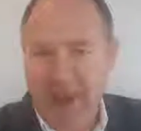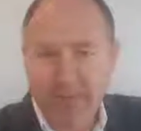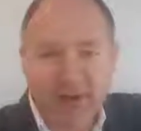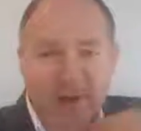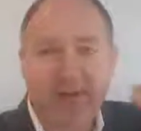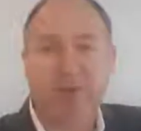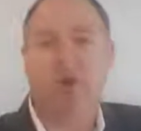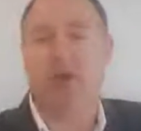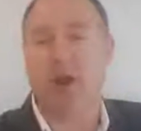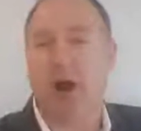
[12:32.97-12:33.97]
and deliver
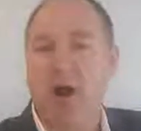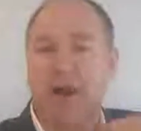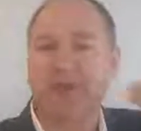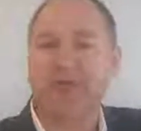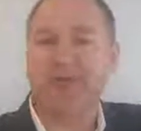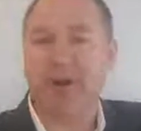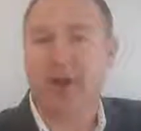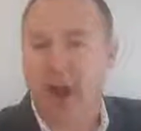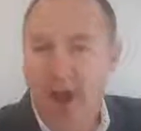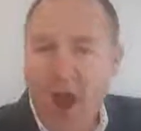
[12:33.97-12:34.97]
you clients
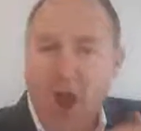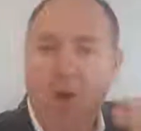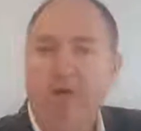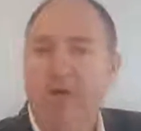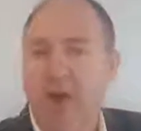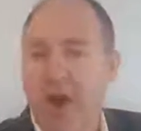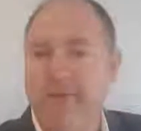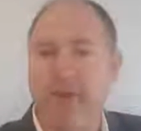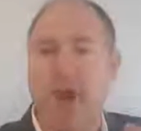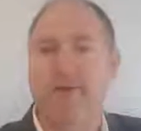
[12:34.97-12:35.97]
over and
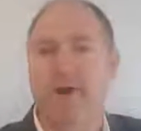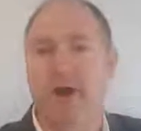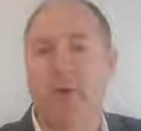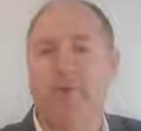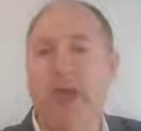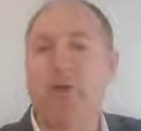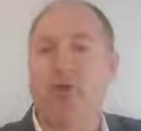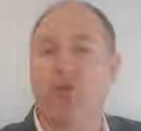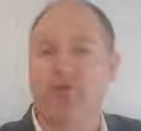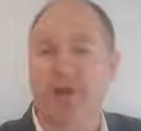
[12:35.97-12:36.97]
over and over without
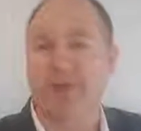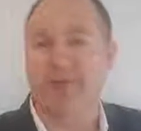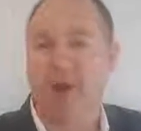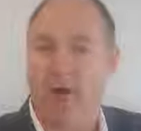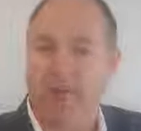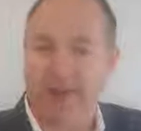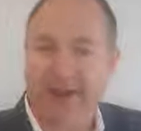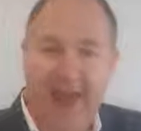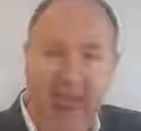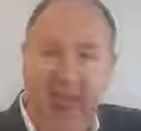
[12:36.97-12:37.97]
your direct
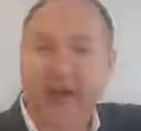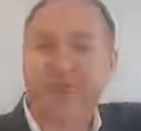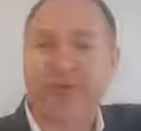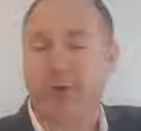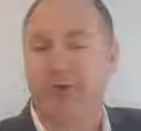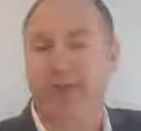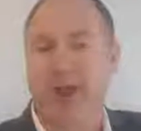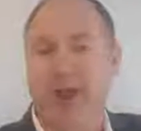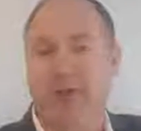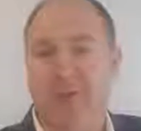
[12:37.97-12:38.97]
involvement. You can
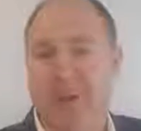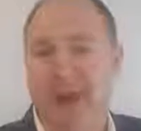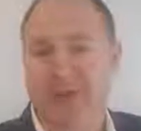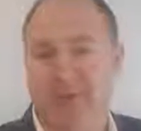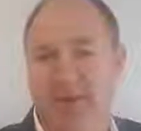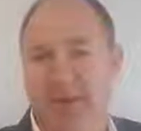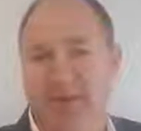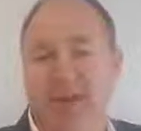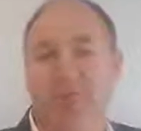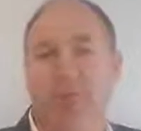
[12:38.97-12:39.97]
outsource the management of
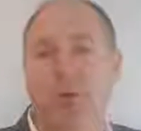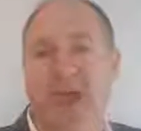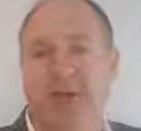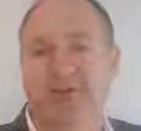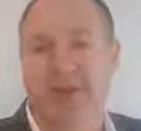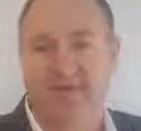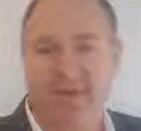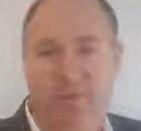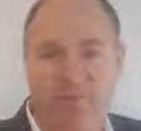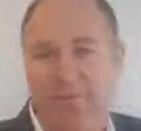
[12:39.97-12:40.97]
your Facebook ads and
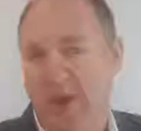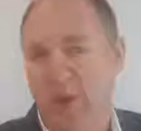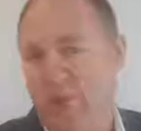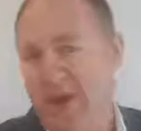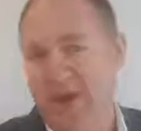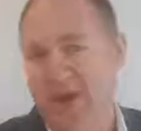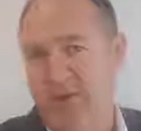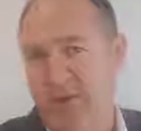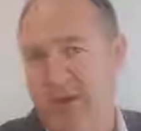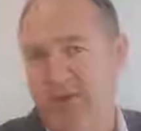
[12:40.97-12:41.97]
everything,
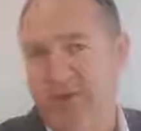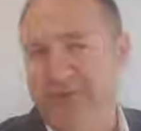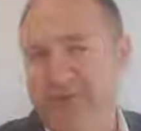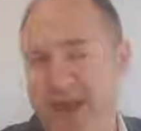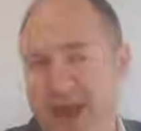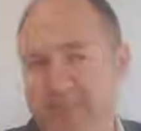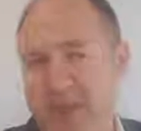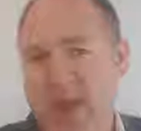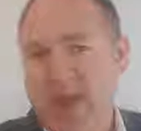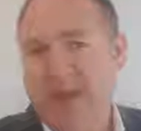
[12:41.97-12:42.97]
when it's all set
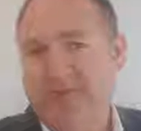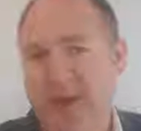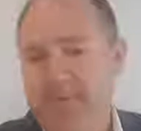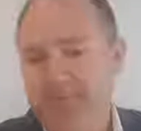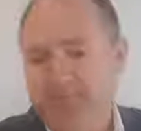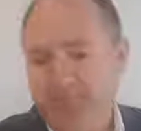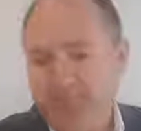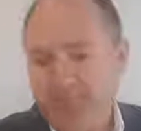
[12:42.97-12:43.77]
up. So